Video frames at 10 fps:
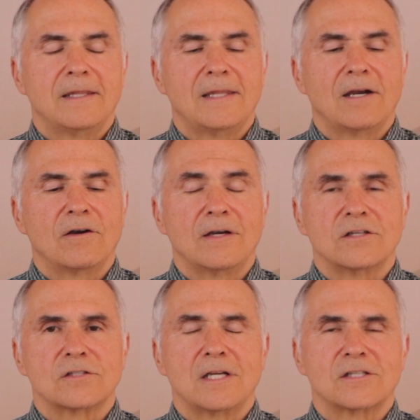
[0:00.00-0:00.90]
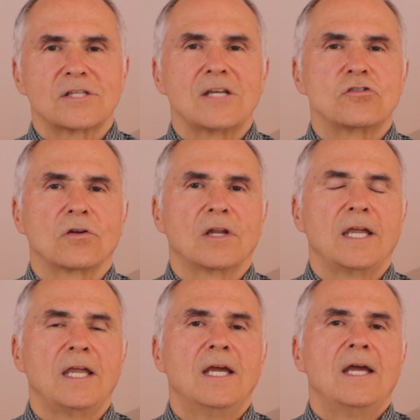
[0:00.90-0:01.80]
There is
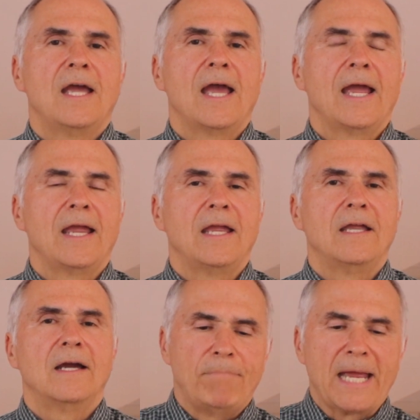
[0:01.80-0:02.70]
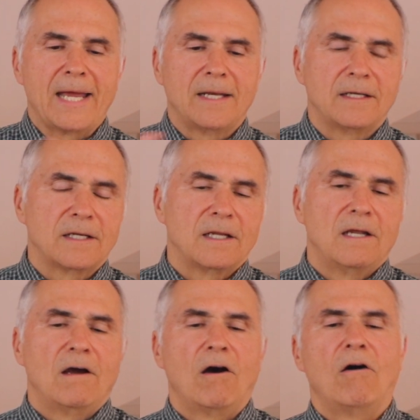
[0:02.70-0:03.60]
essentially a band
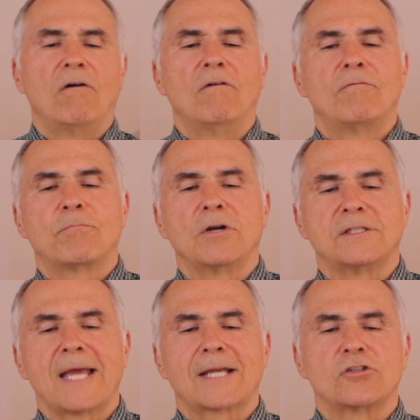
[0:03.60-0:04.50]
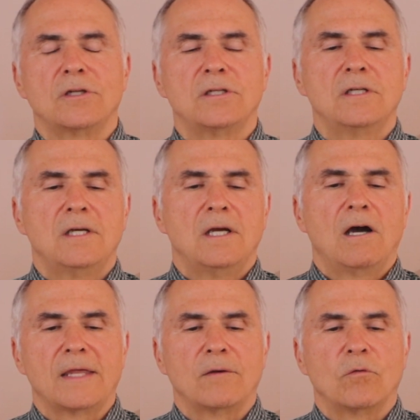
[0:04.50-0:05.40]
of protection
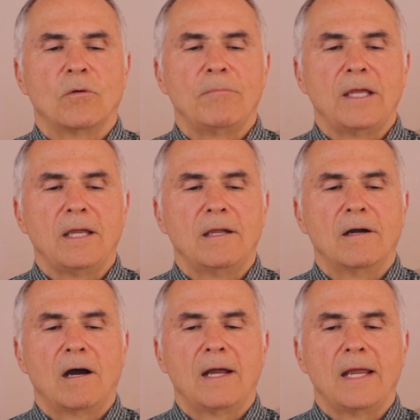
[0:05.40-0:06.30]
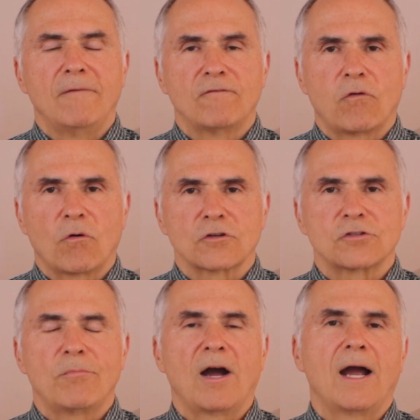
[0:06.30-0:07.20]
that will be
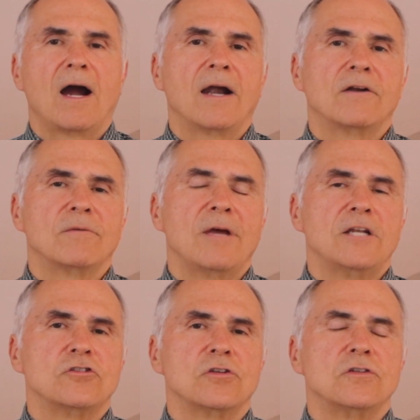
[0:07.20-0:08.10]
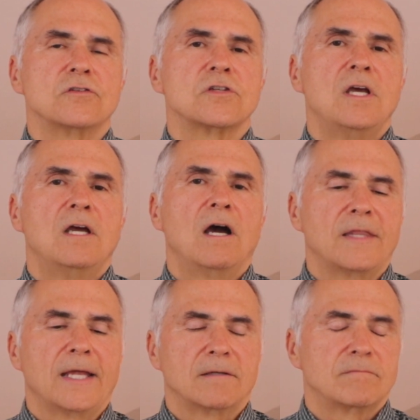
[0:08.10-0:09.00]
enforced by higher dimensions
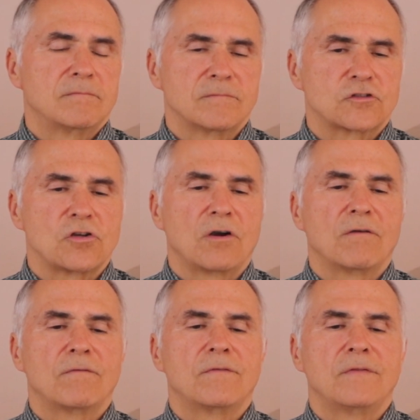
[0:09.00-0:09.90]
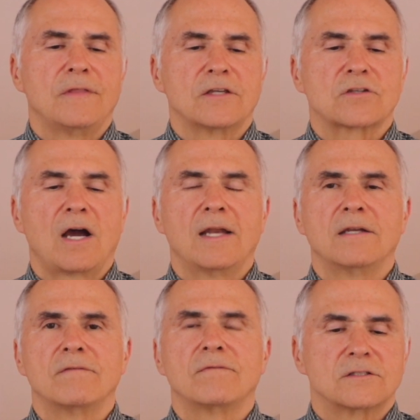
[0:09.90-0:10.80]
that serve this kind
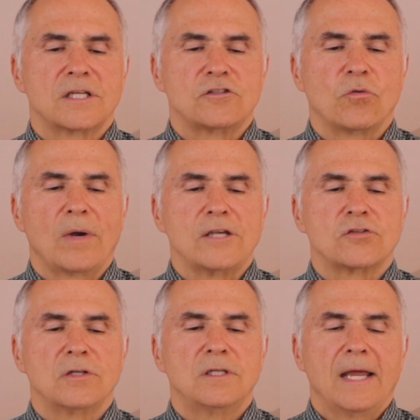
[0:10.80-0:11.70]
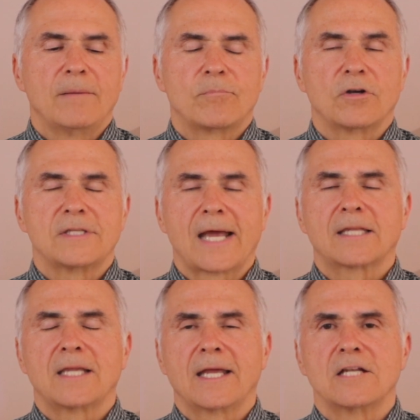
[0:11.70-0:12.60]
of situation and
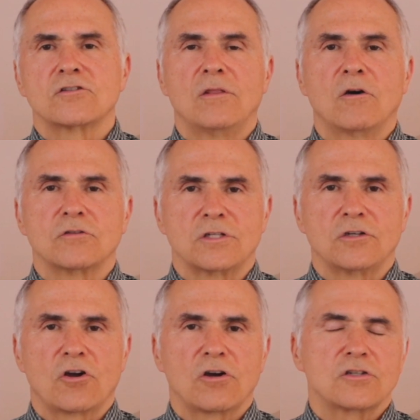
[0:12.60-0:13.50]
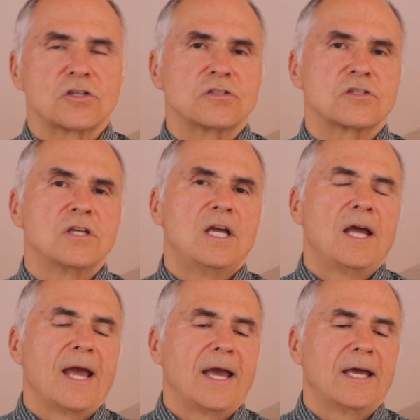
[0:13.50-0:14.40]
protect against those incursions
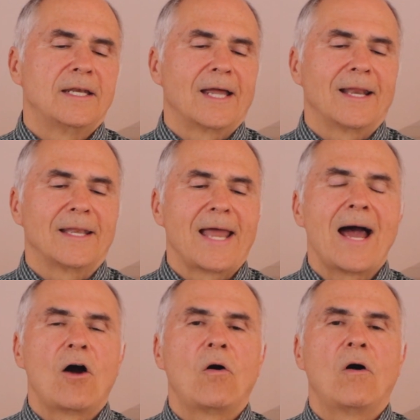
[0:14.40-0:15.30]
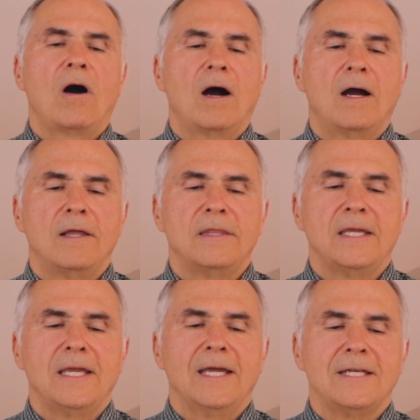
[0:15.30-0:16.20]
and allow
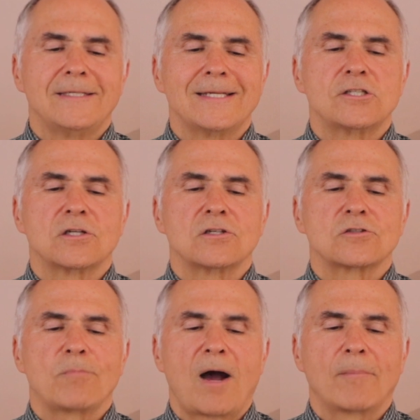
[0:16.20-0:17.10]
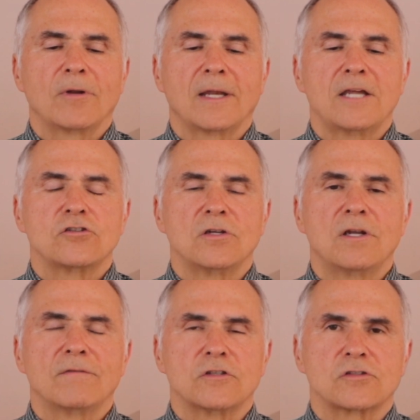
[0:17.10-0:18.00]
the indigenous population
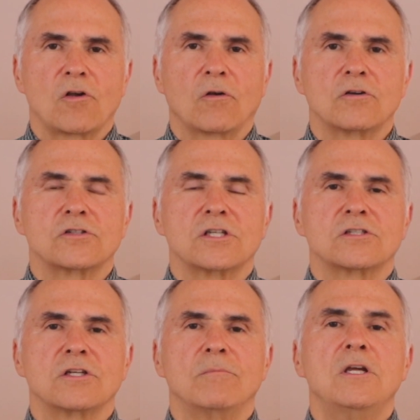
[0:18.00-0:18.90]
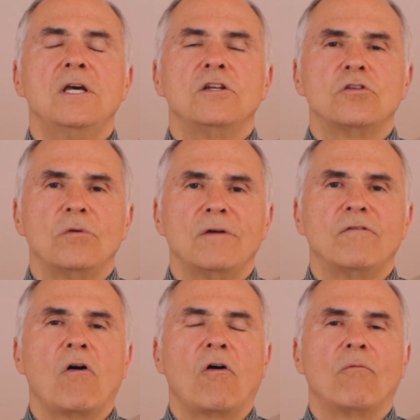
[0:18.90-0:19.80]
of the solar system to
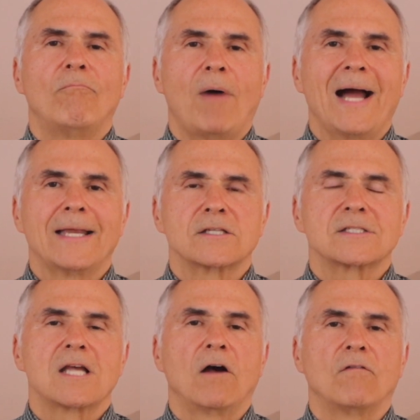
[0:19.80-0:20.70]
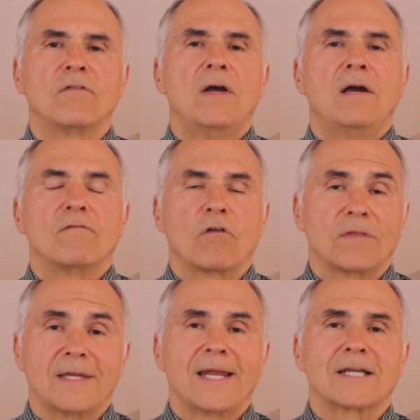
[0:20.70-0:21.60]
evolve by itself for
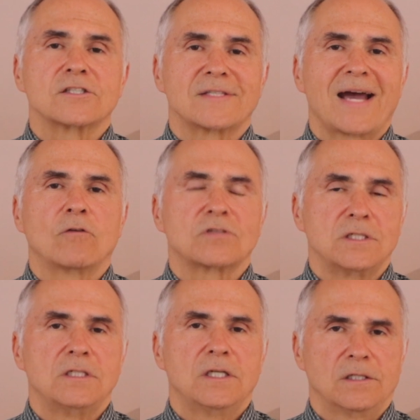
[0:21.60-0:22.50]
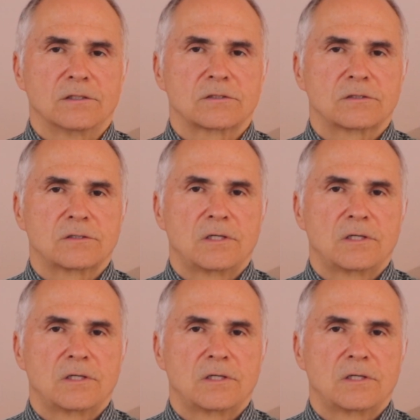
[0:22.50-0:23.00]
the next thousand years.